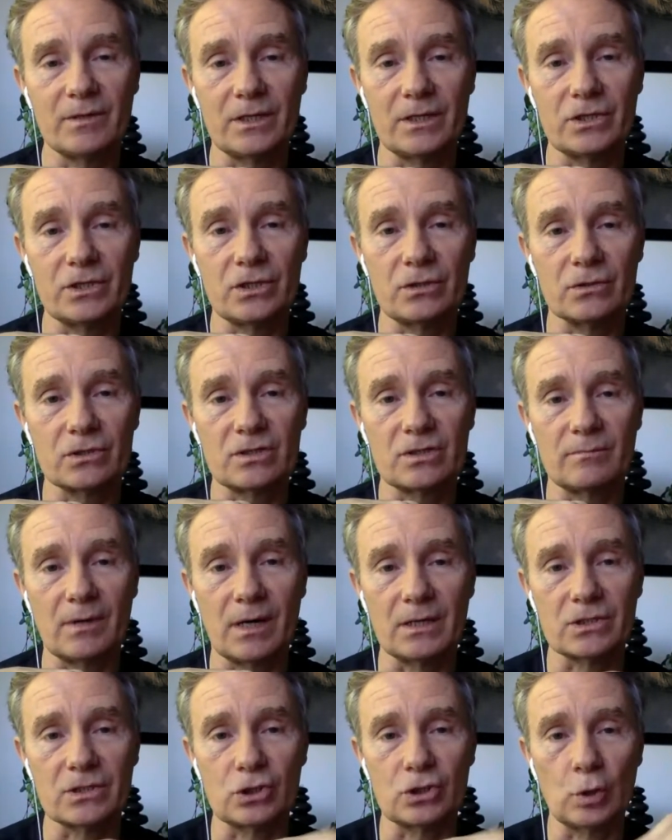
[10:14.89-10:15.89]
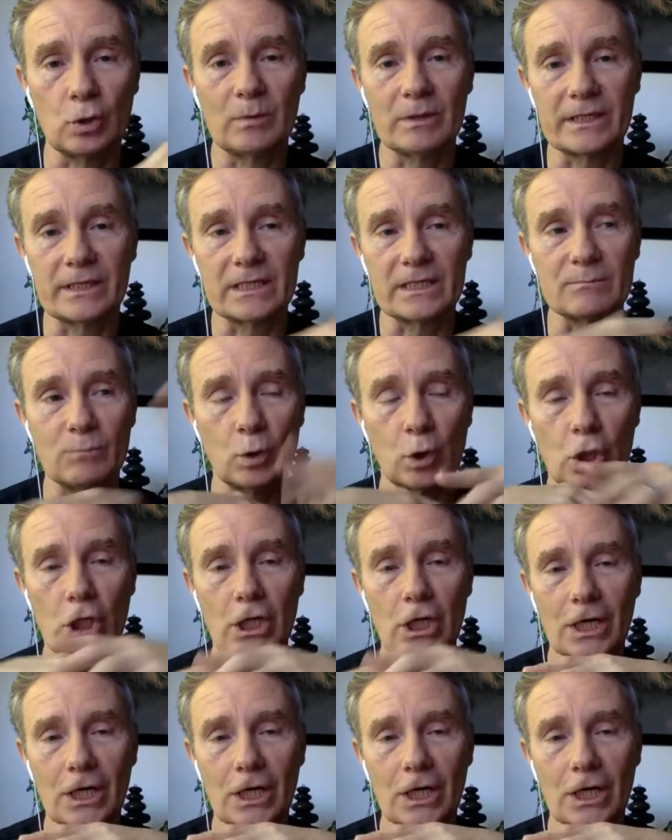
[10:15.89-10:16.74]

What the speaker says: and then she goes to Barnes & Noble and gets more.